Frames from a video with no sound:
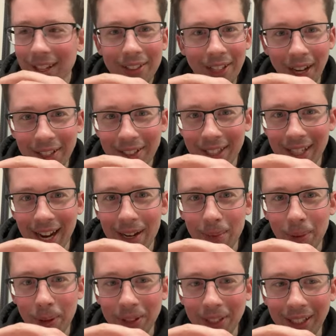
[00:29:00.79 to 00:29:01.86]
Tyson
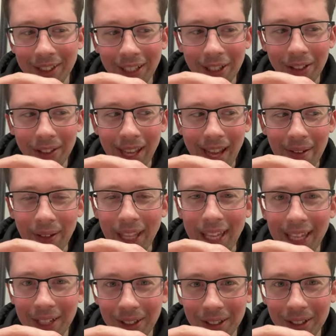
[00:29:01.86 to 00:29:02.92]
edibles, they literally have an
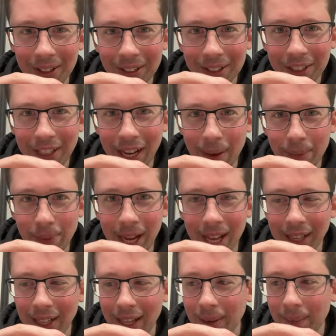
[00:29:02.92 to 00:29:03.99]
ear shaped
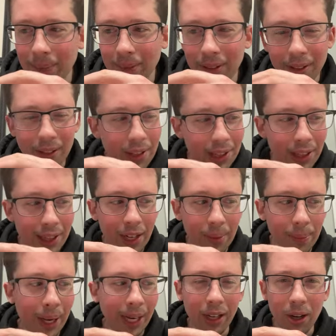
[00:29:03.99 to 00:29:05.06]
on them. They're
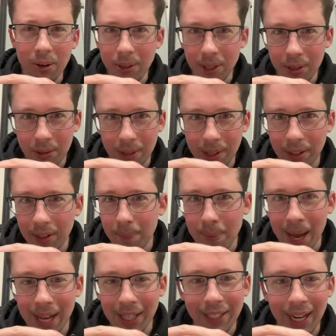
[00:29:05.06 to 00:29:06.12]
my go-to. They're the
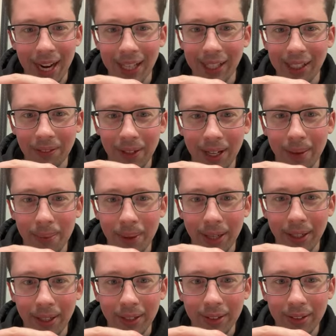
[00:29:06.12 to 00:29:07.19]
best. Highly
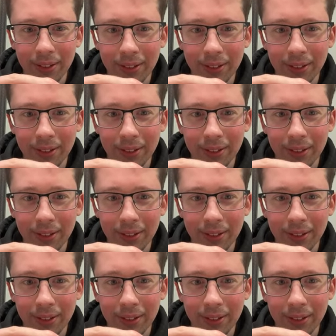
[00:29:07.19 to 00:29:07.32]
recommend it.